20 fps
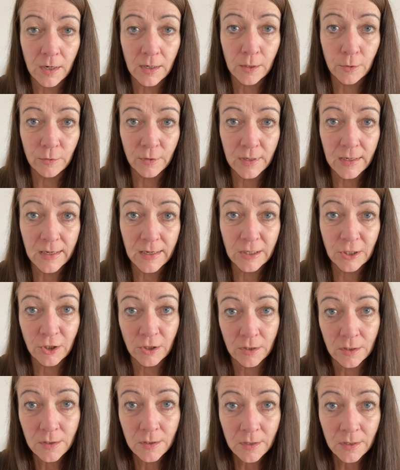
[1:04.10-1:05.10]

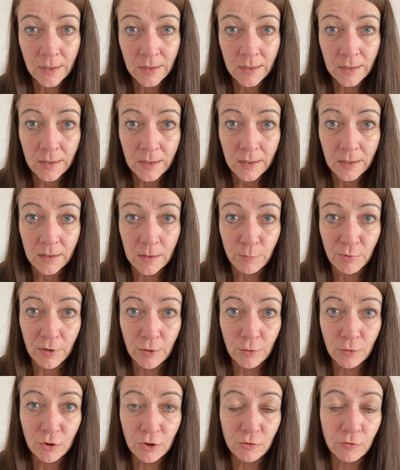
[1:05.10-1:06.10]
location in the
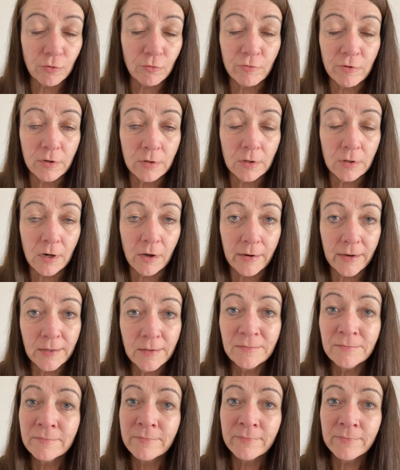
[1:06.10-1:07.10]
brochure or
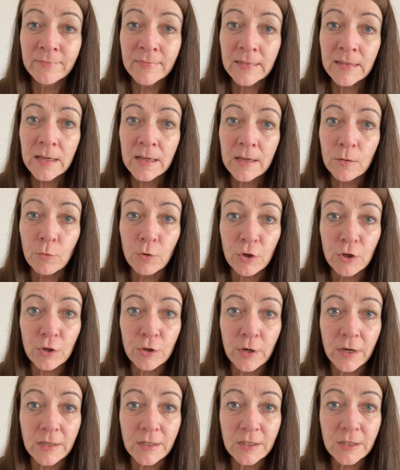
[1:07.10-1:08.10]
online. What are you
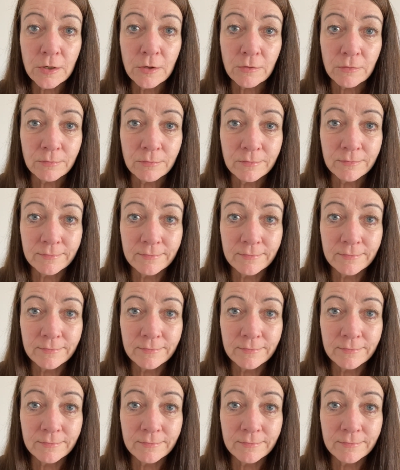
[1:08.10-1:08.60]
going to do?